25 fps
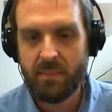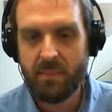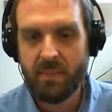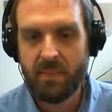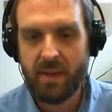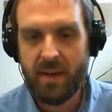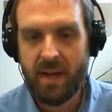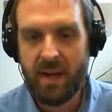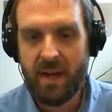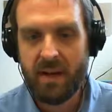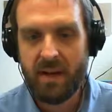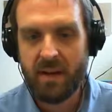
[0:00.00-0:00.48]

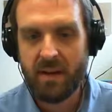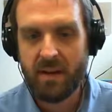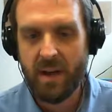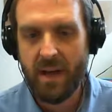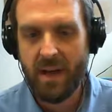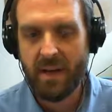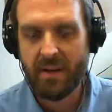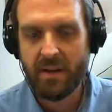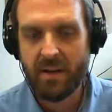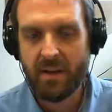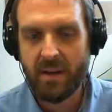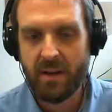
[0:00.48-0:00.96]
yeah,
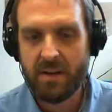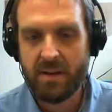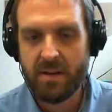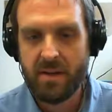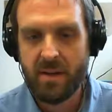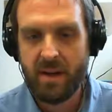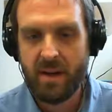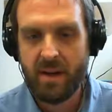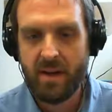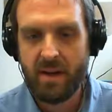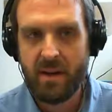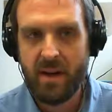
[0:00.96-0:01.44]
I think it
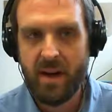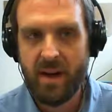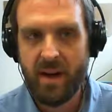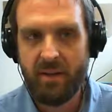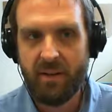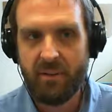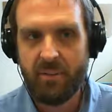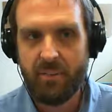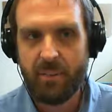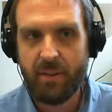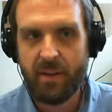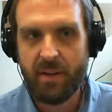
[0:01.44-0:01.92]
started
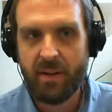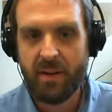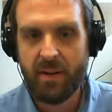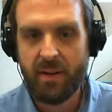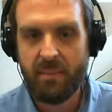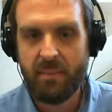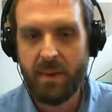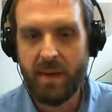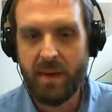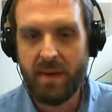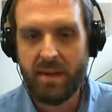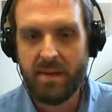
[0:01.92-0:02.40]
off pretty
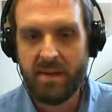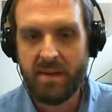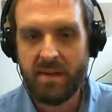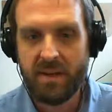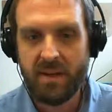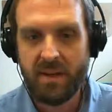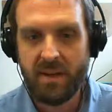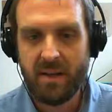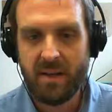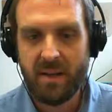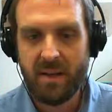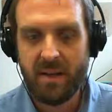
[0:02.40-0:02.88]

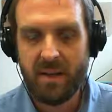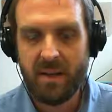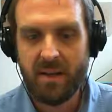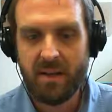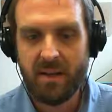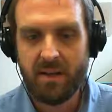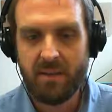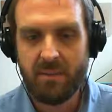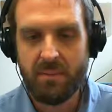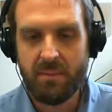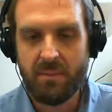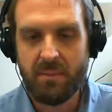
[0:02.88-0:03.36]
basic,
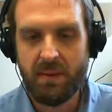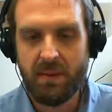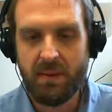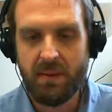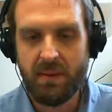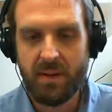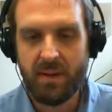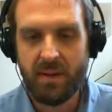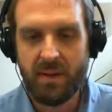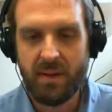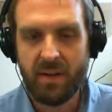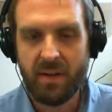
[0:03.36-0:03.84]
and
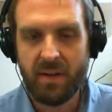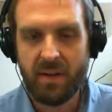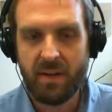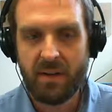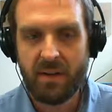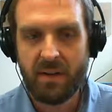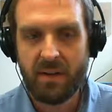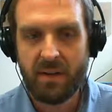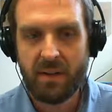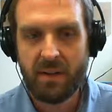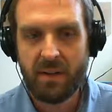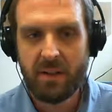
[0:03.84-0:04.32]
then
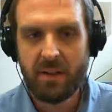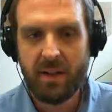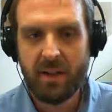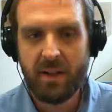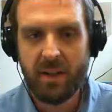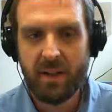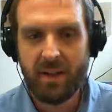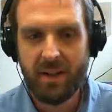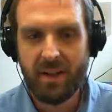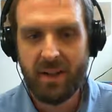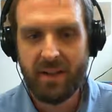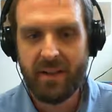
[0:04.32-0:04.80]

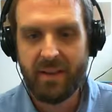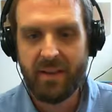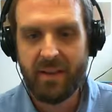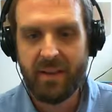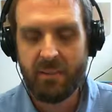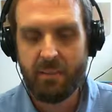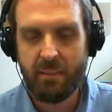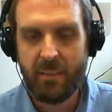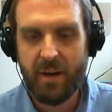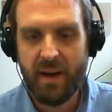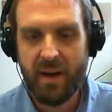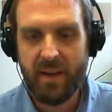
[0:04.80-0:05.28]

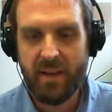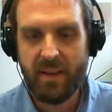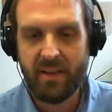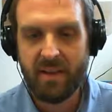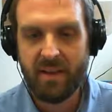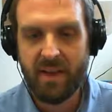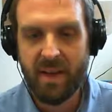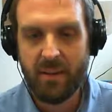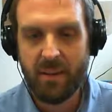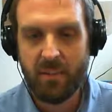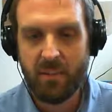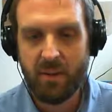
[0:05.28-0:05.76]
by the
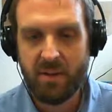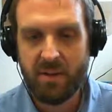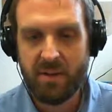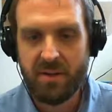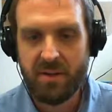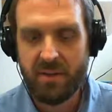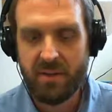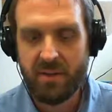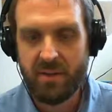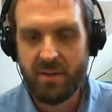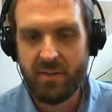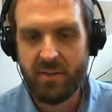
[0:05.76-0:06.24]
time you're
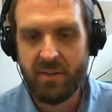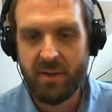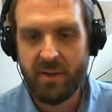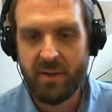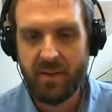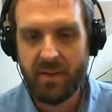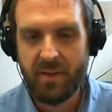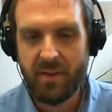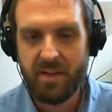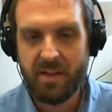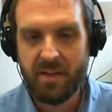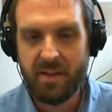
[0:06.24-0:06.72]
to the
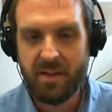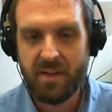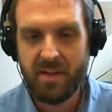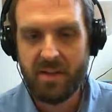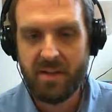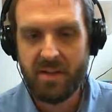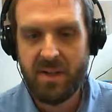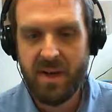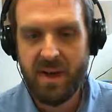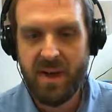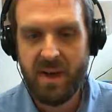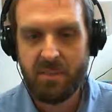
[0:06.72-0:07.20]
5th or
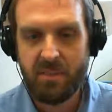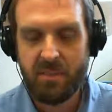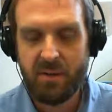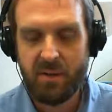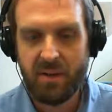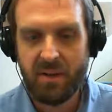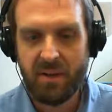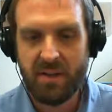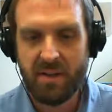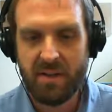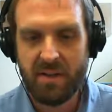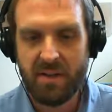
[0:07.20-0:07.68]
6th
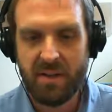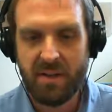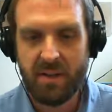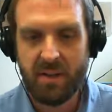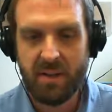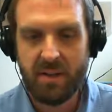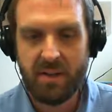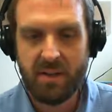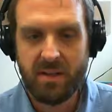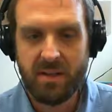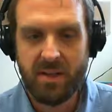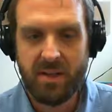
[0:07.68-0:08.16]
chapter,
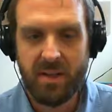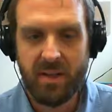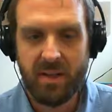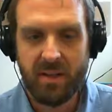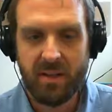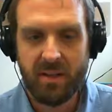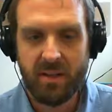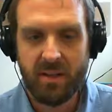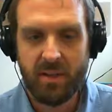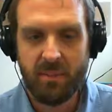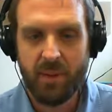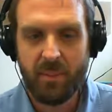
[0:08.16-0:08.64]
it's getting a
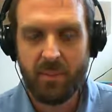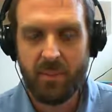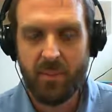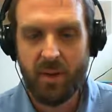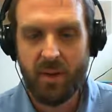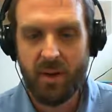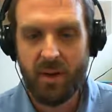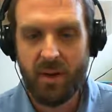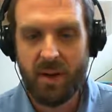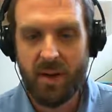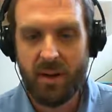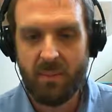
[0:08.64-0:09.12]
little bit
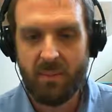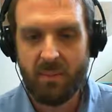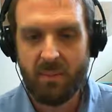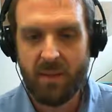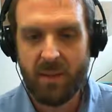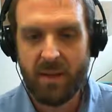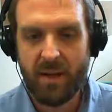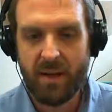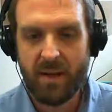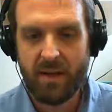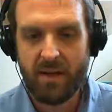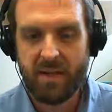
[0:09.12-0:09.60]
more
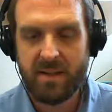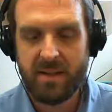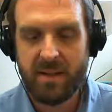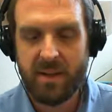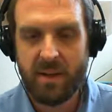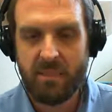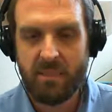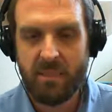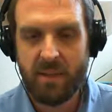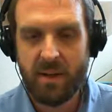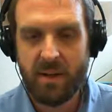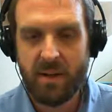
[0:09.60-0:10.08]
complex, and
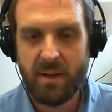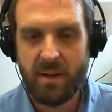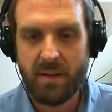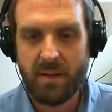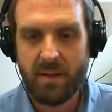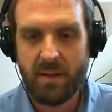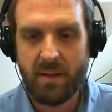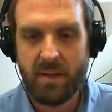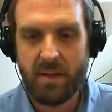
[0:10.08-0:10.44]
I'm not,